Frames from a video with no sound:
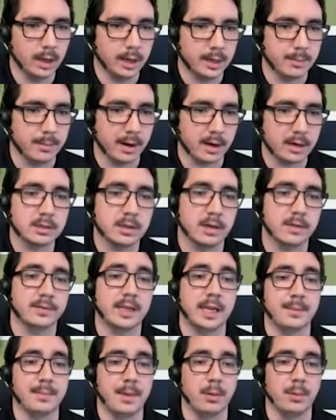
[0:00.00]
Microsoft
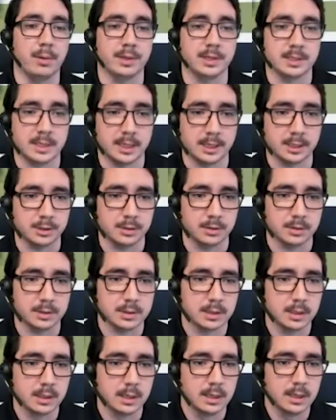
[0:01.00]
came out with Essentials.
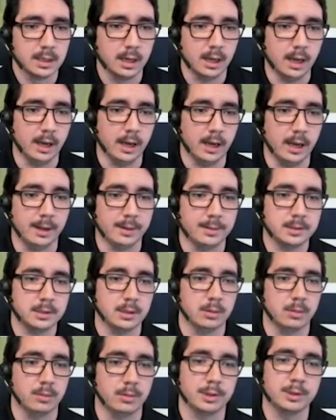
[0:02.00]
So
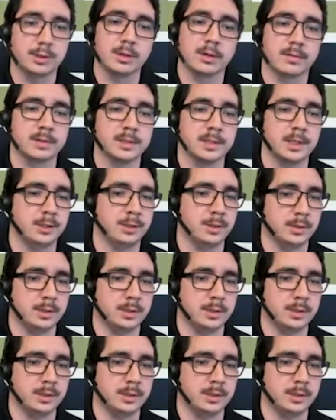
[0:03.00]
Windows Server Essentials,